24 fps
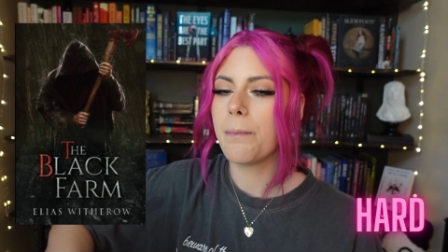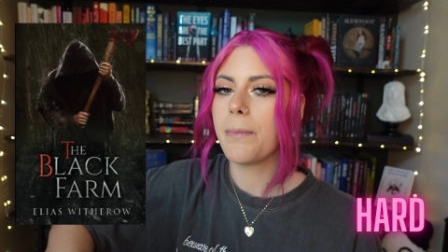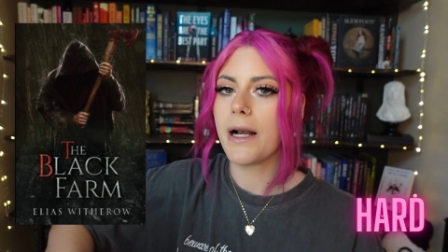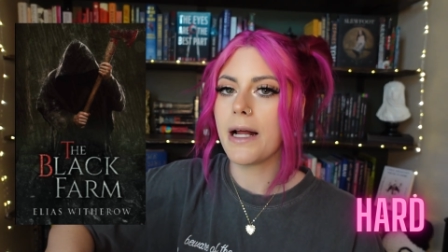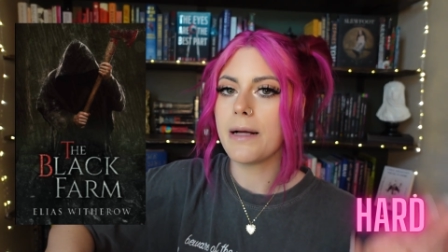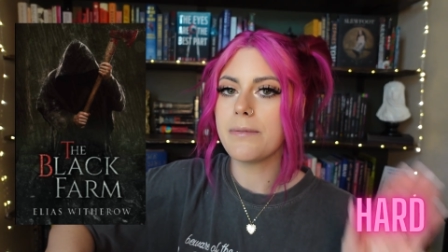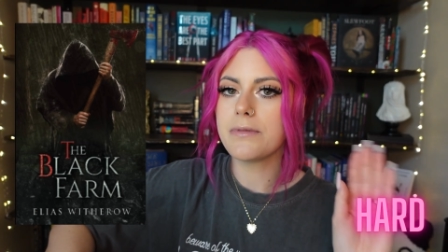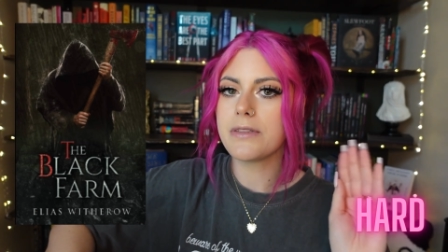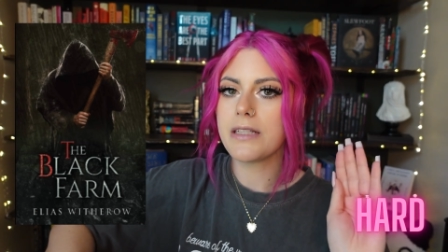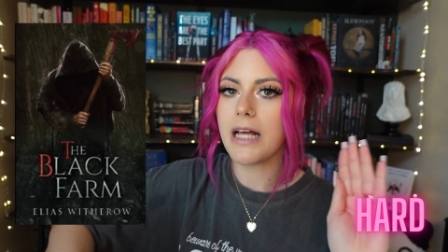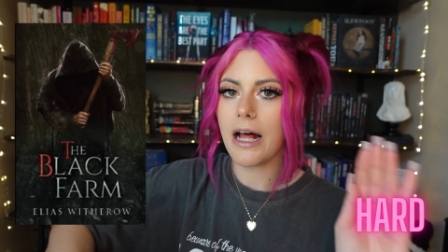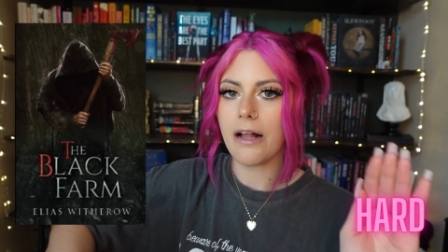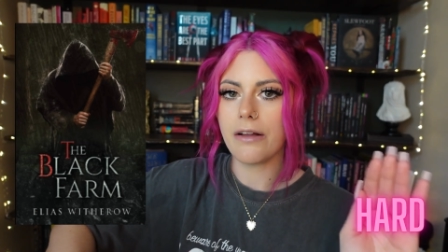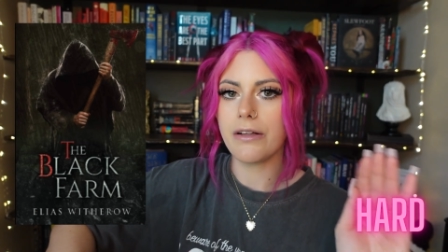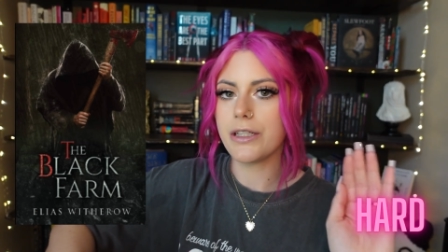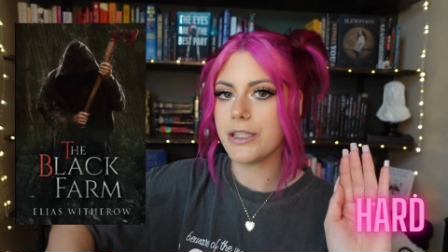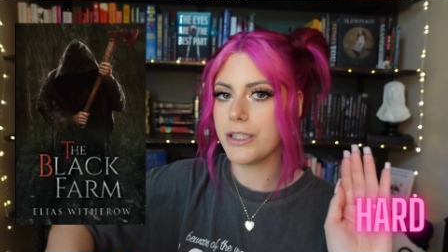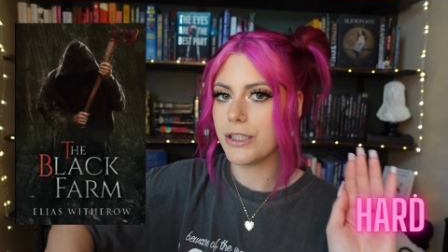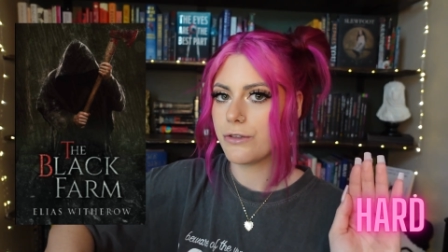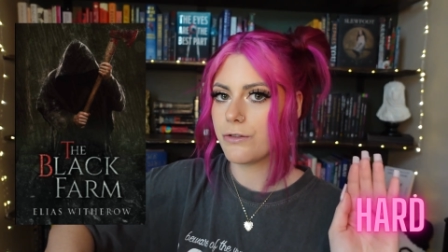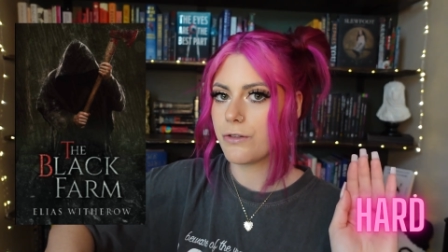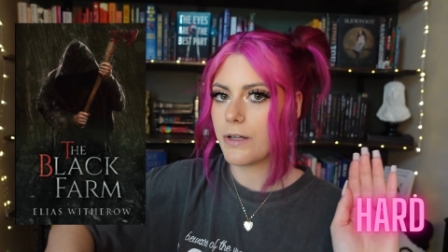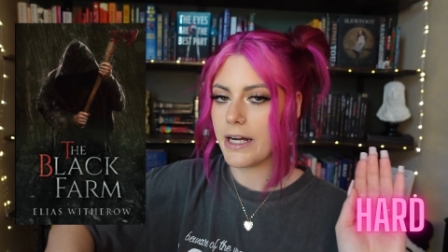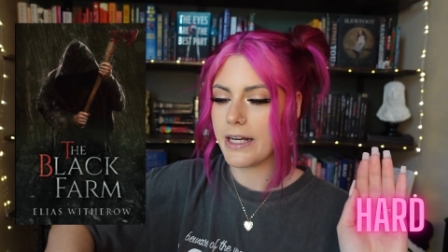but I'm telling
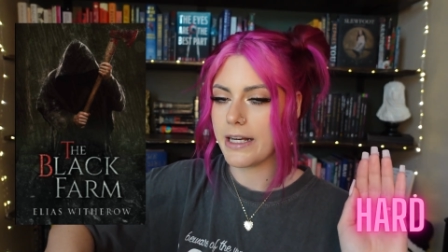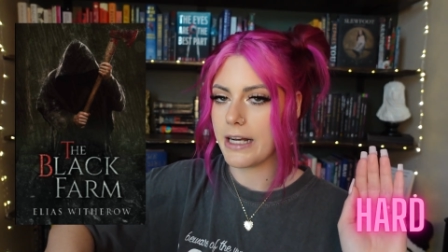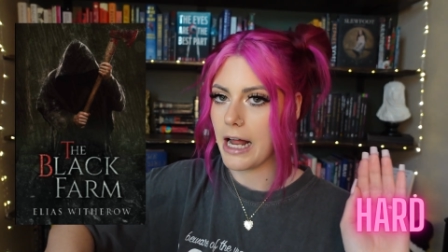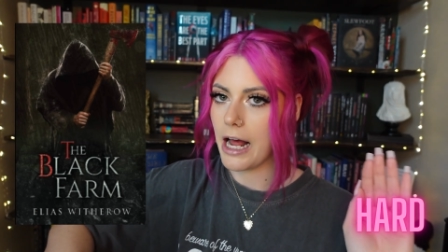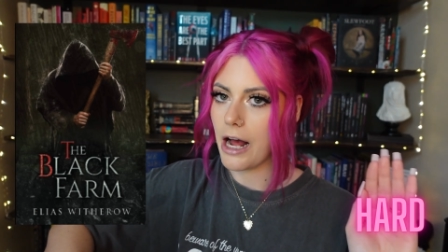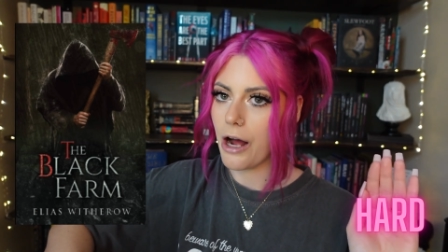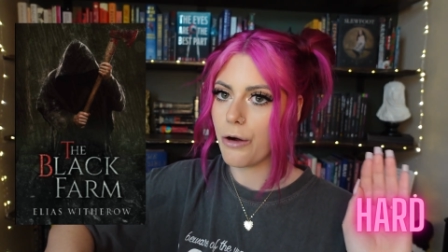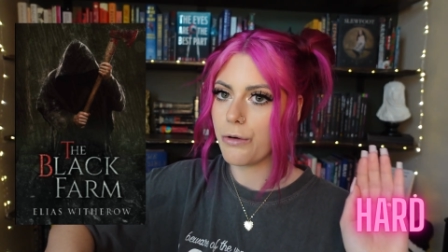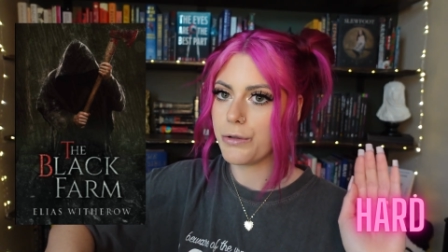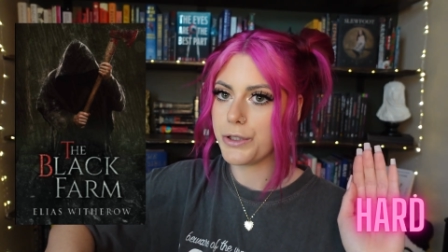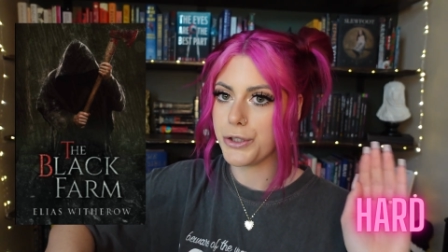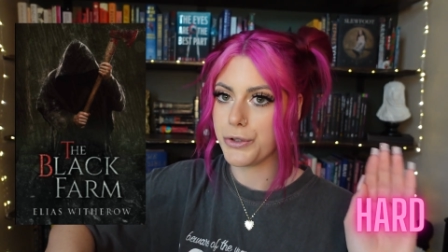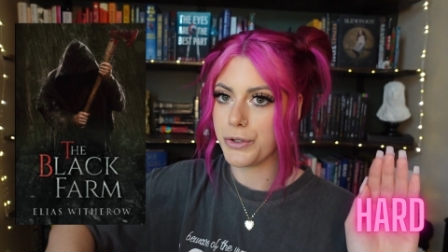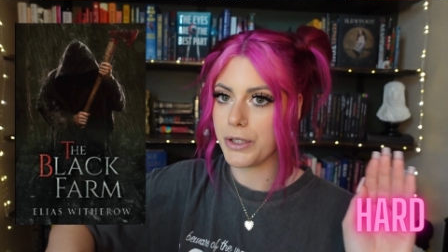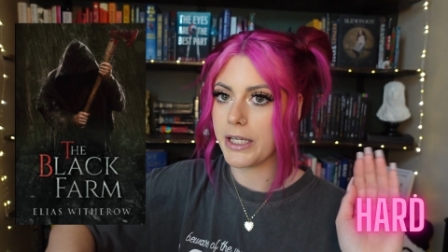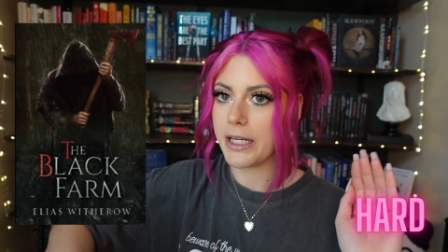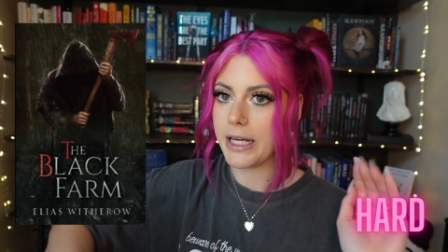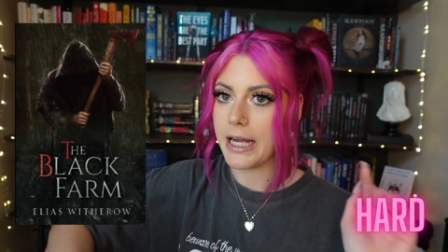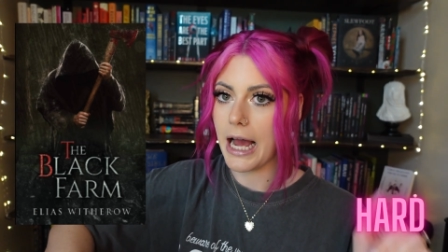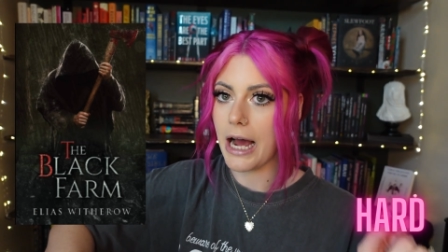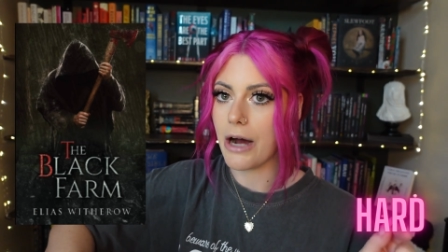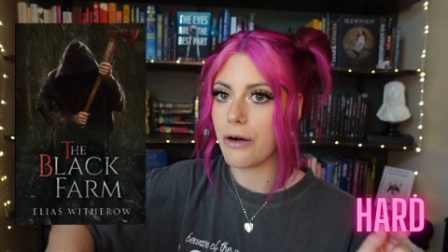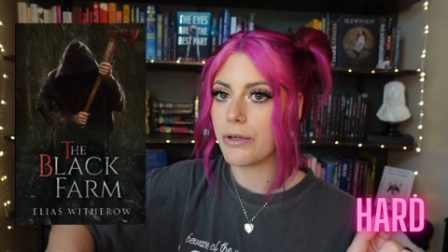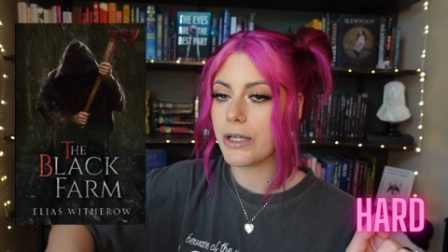you right now, you can
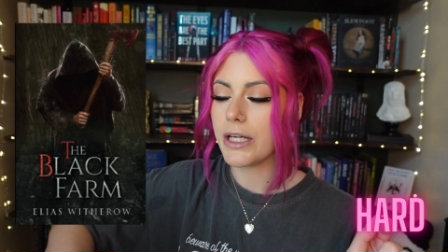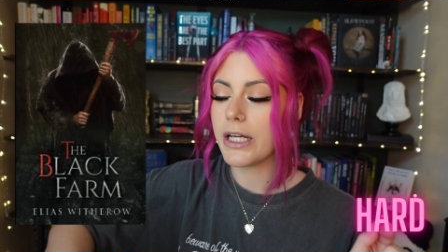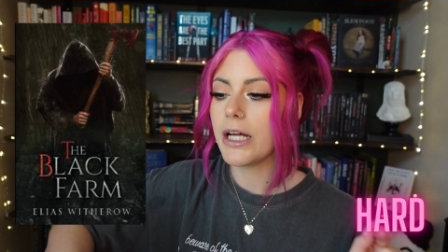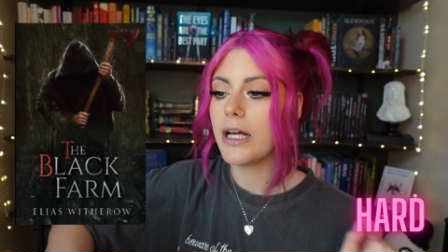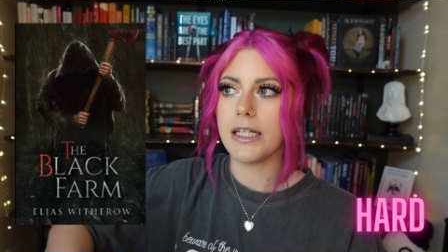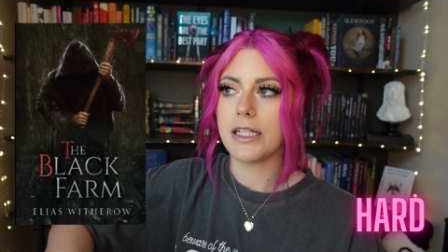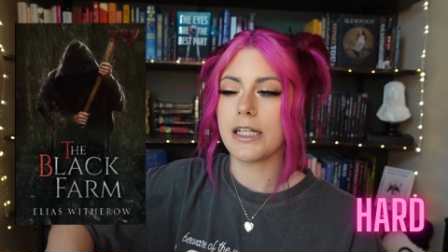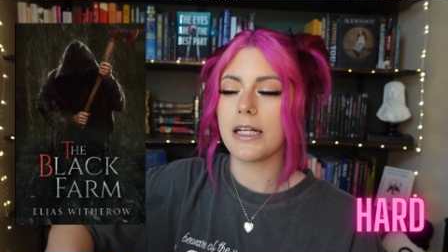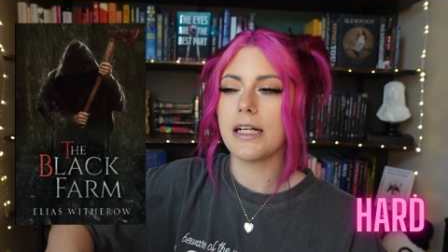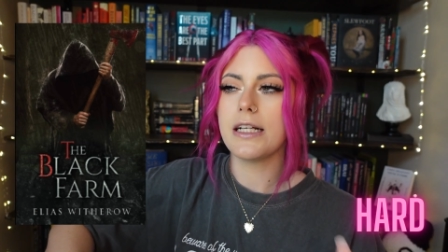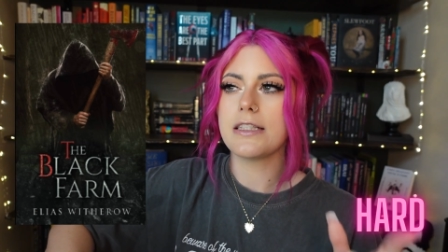count it.